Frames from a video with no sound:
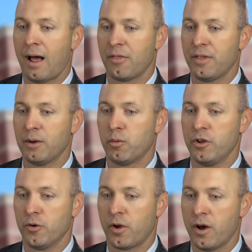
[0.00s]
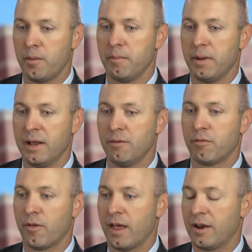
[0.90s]
I think when you come
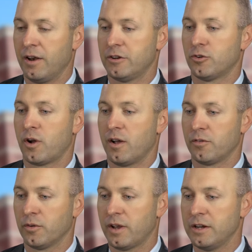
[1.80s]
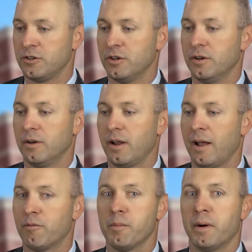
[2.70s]
in for that initial consultation,
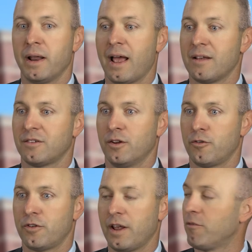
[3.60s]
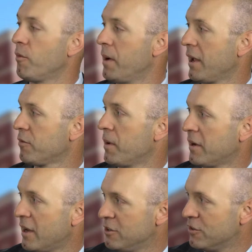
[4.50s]
everybody has to understand from an
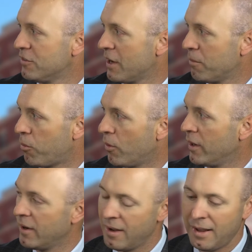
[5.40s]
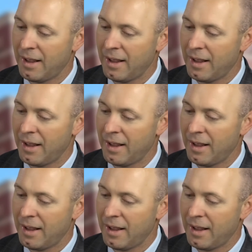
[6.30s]
expectation standpoint,